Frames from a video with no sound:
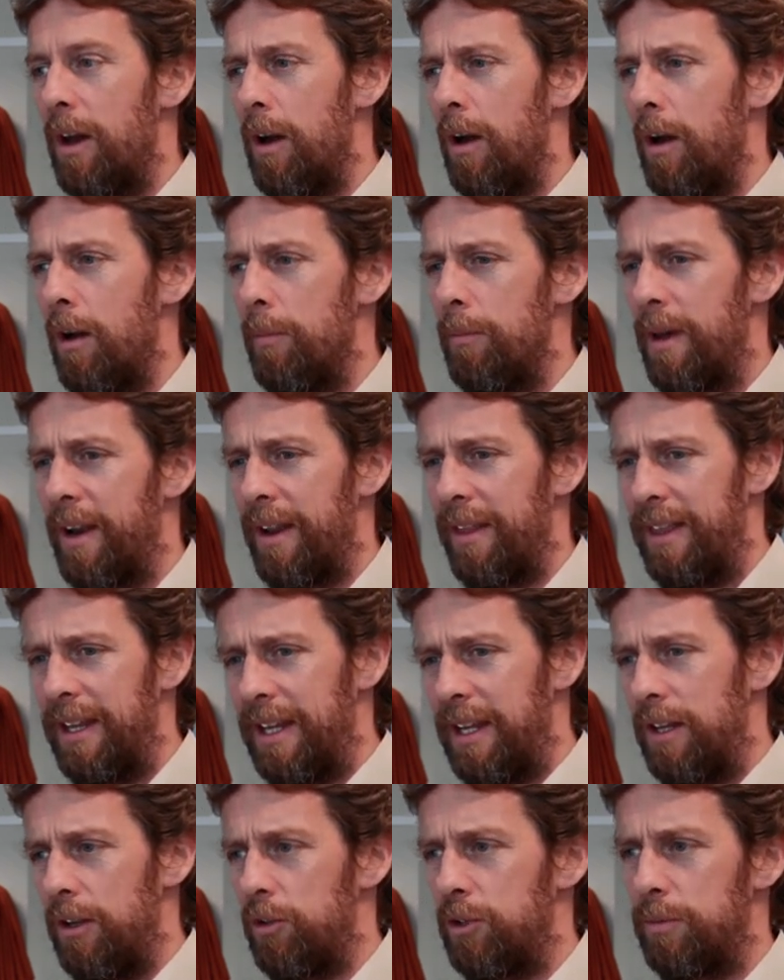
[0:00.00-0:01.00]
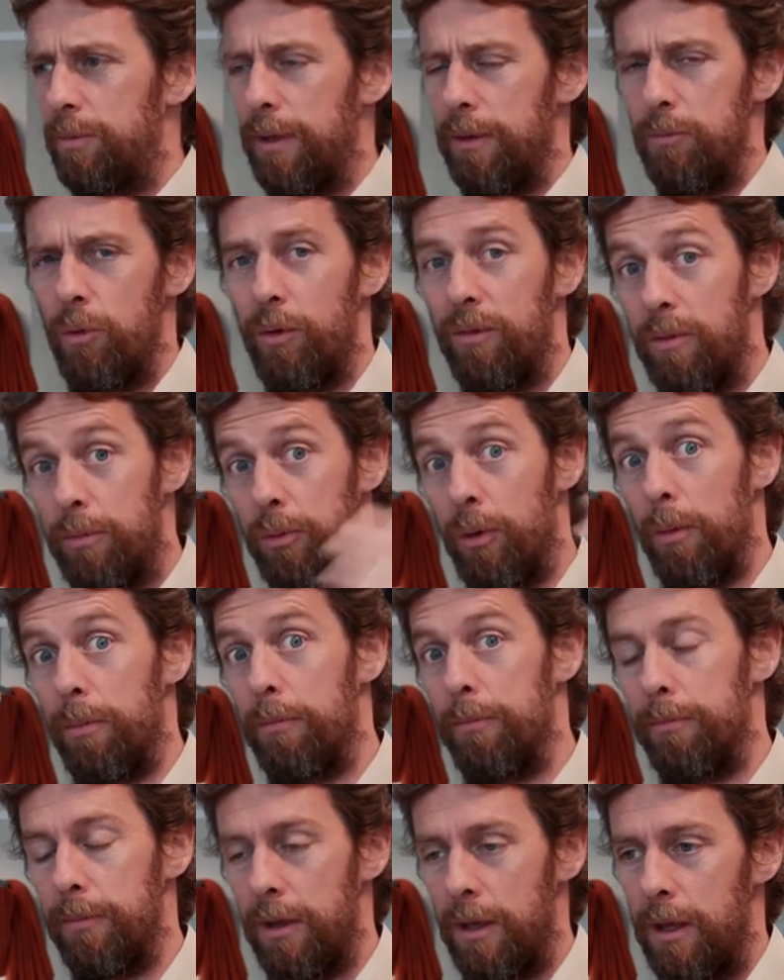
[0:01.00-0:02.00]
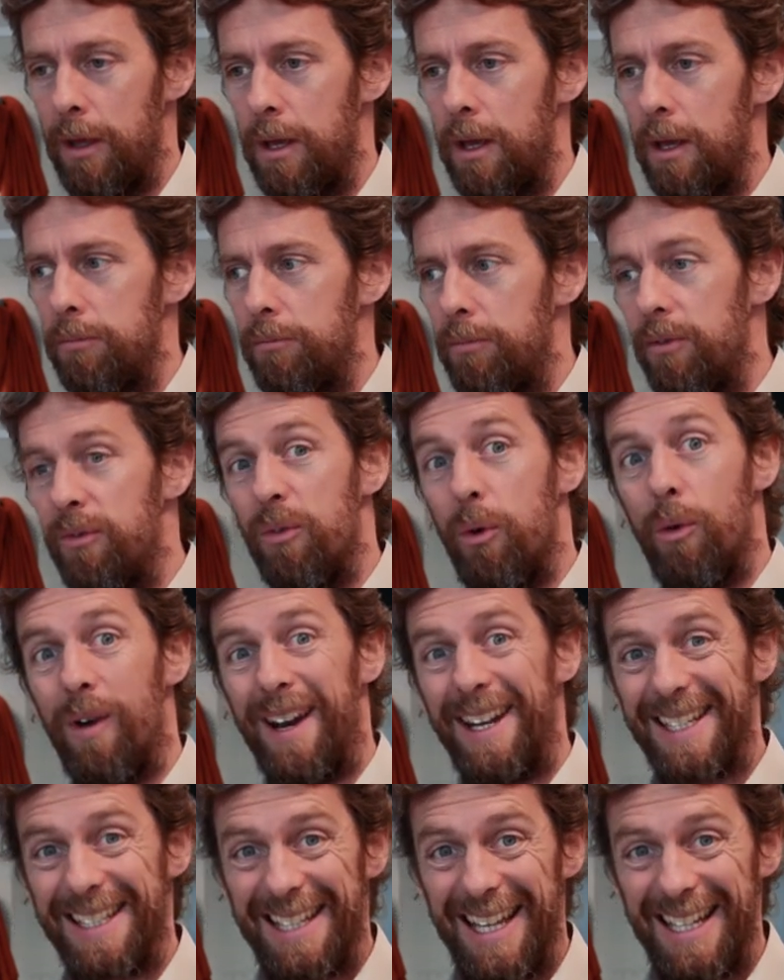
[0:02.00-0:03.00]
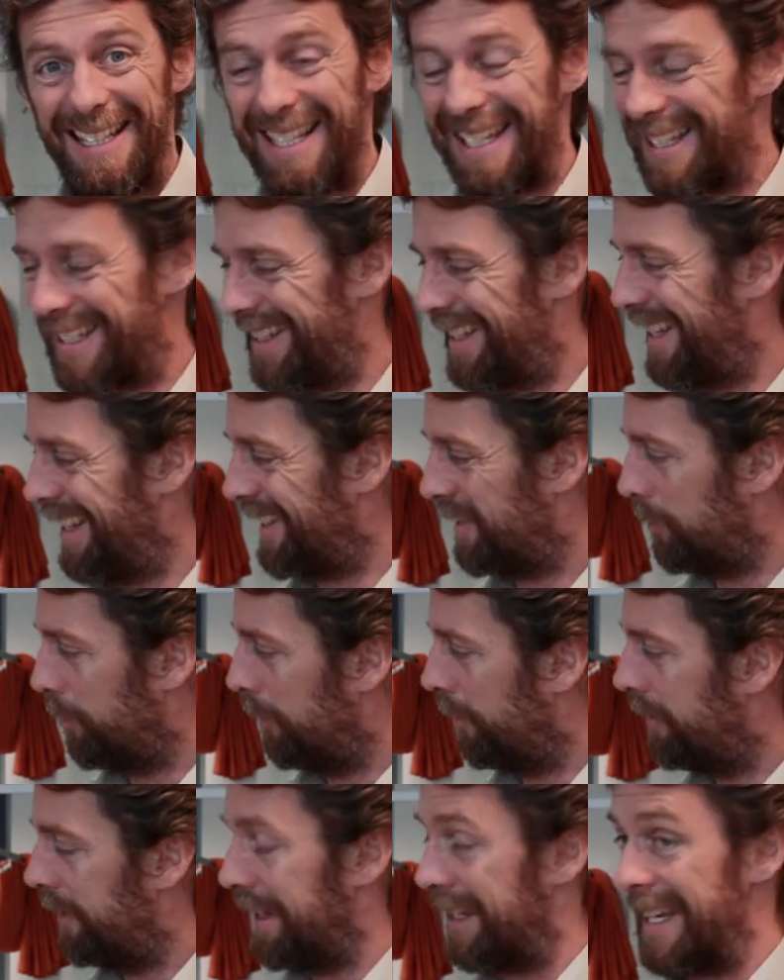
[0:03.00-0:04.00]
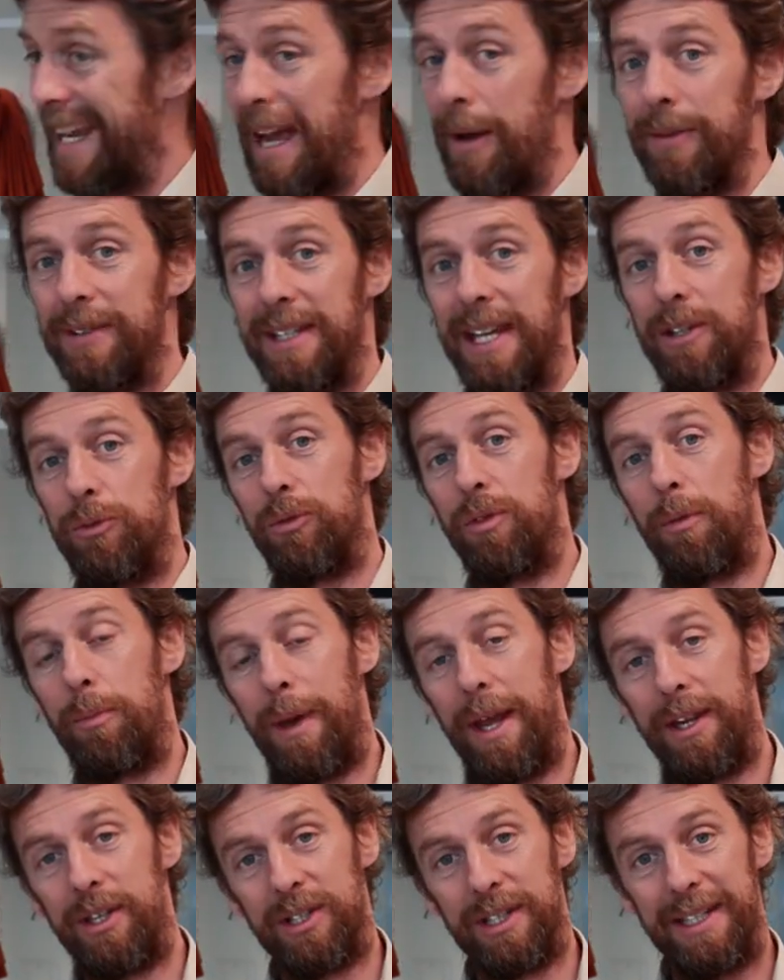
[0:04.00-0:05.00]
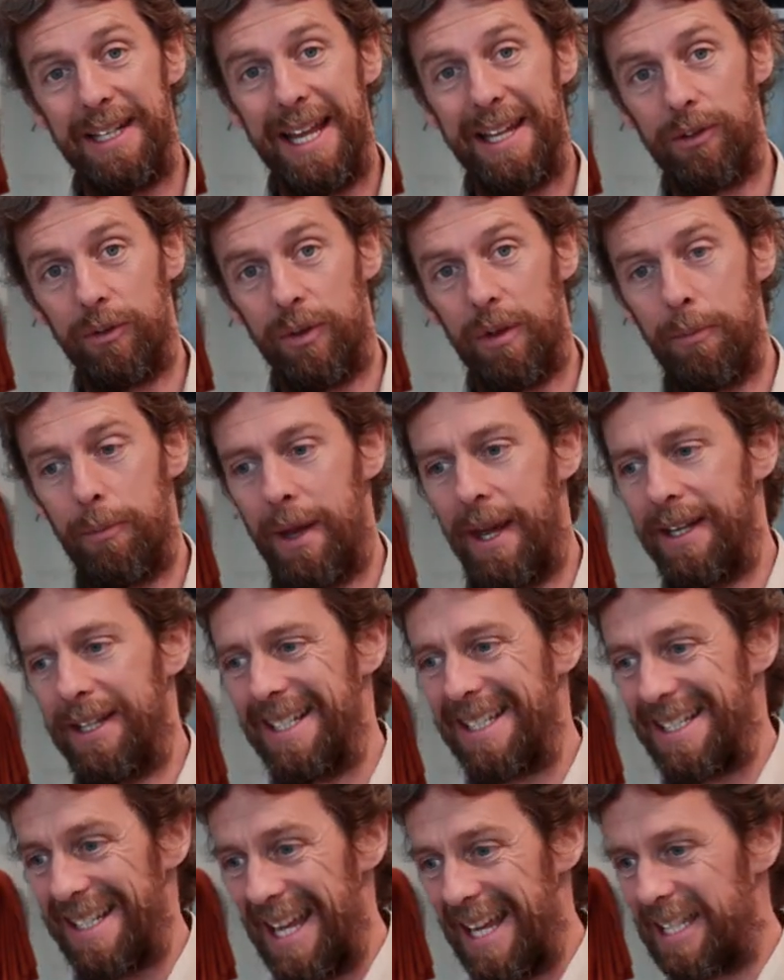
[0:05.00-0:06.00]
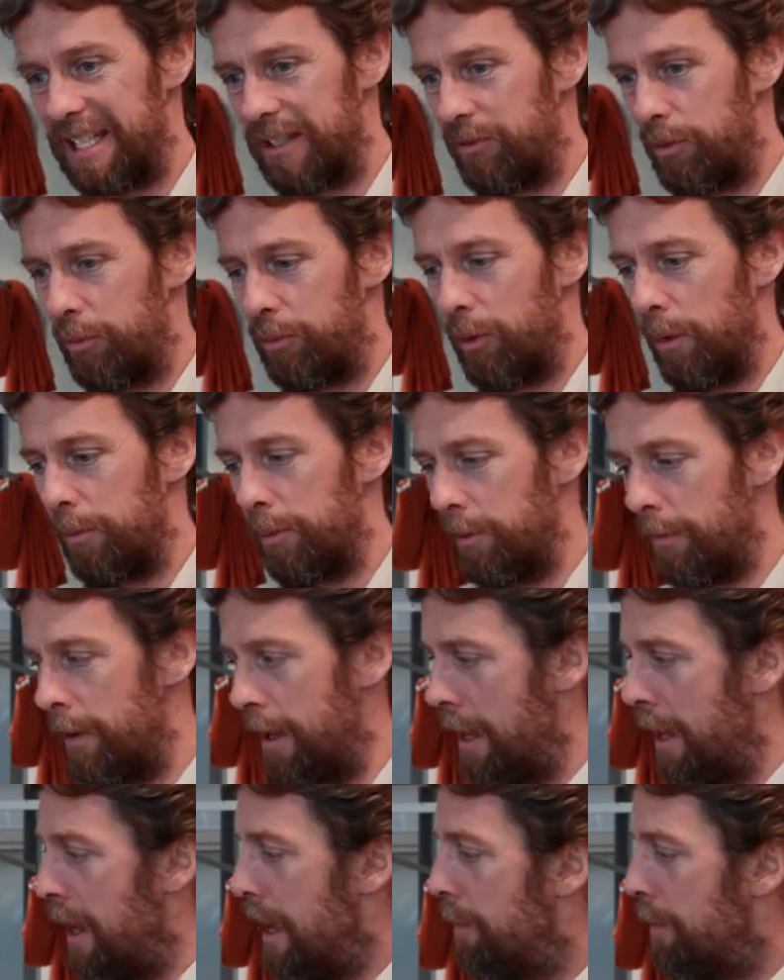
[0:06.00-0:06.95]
Um, and I think it used to be more of a problem before anaesthetics and that sort of thing. Nowadays, with the patient led on the bed, it's less of a problem.